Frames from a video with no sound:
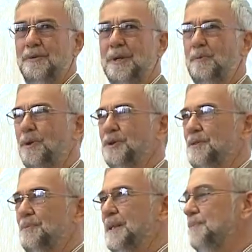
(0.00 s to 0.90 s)
we want
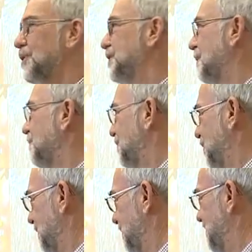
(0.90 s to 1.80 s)
to be
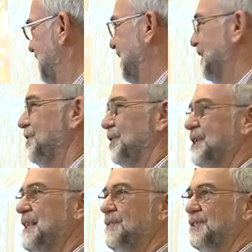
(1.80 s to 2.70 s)
presumptuous in
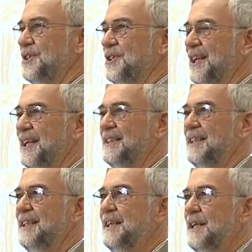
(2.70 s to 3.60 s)
Geneva
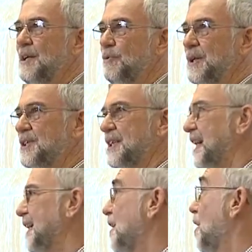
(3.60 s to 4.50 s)
society, we
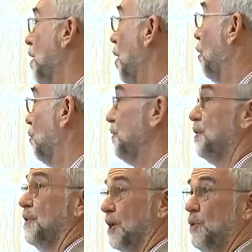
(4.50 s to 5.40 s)
say, oh,
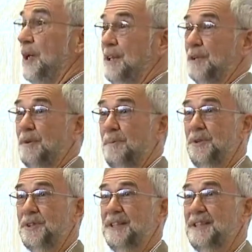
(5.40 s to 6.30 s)
there were Quaker
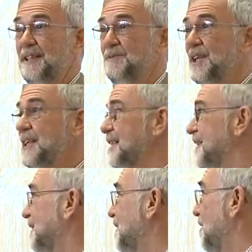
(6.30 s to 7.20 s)
representatives
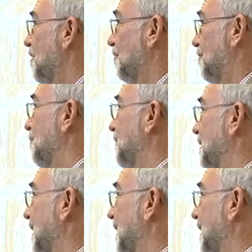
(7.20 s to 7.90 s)
here from